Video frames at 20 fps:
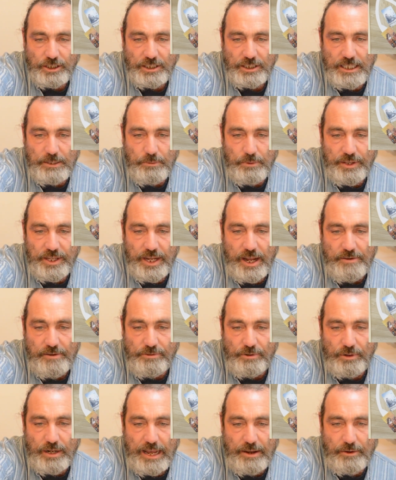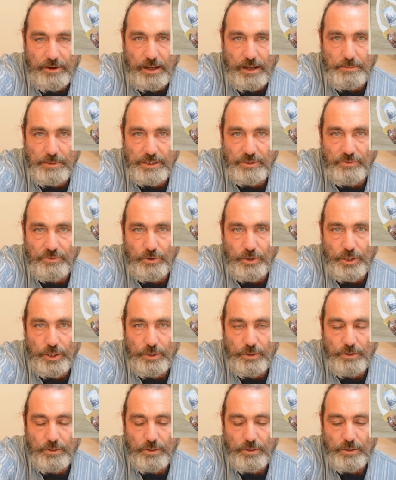just see what the overall outcome is for
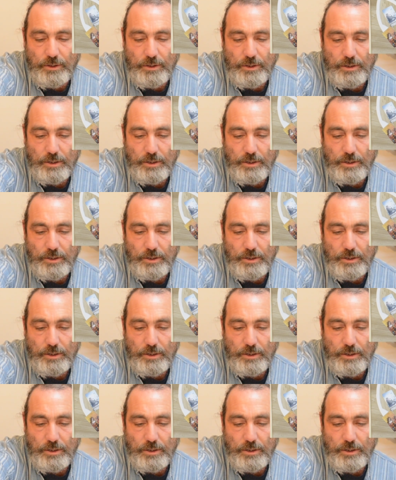you.